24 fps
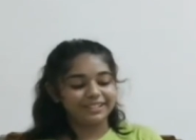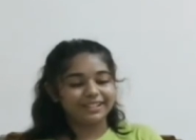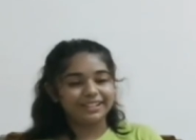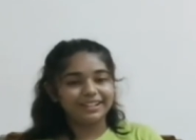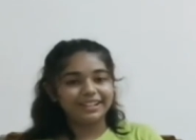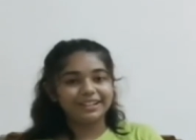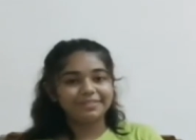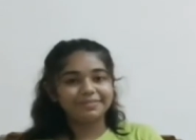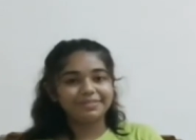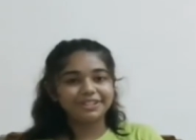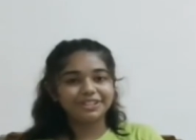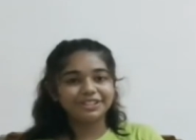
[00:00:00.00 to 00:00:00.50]

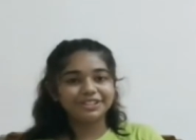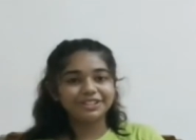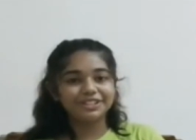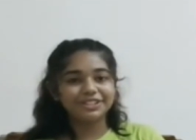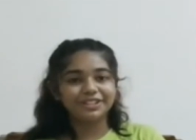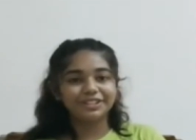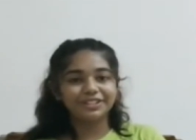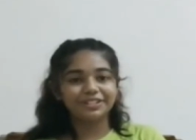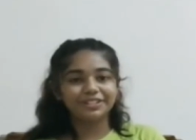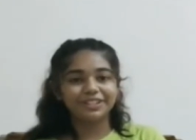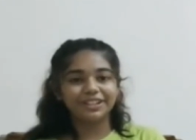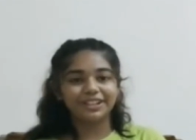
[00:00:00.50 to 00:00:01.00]
Let me show
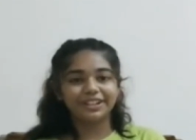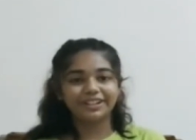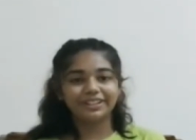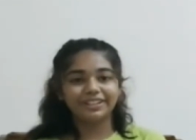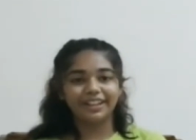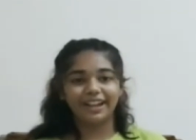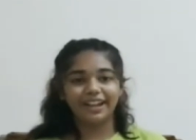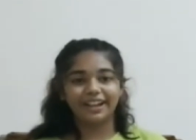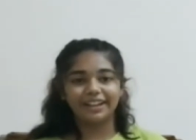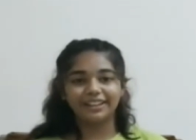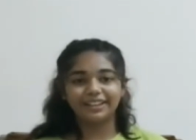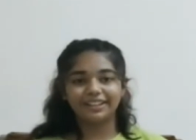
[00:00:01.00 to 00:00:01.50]
you their
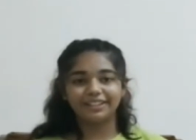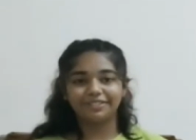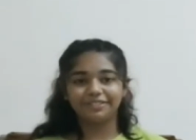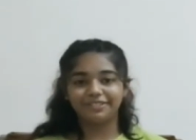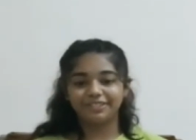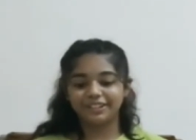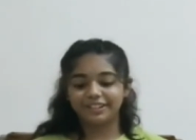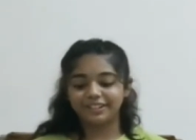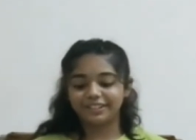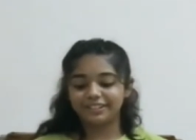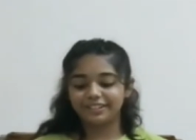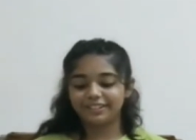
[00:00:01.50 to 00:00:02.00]
size
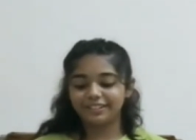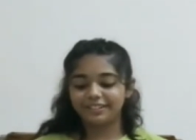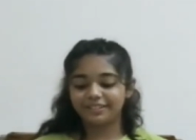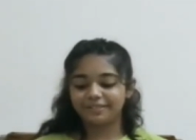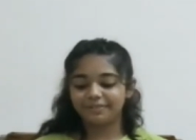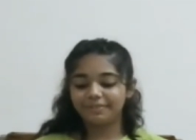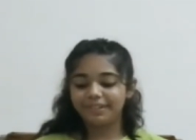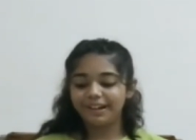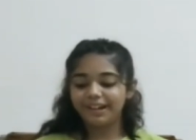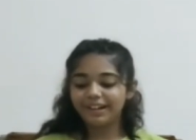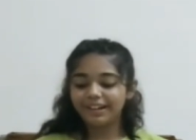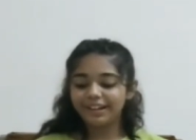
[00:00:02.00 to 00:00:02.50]
difference.
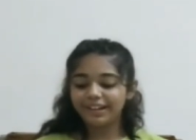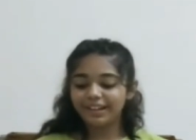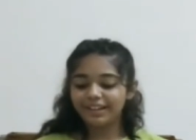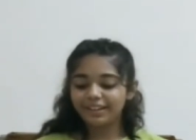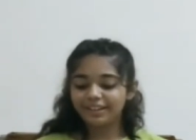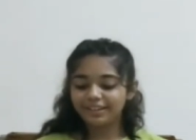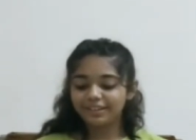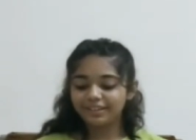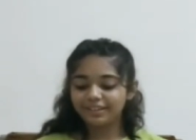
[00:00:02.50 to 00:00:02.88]
Ready?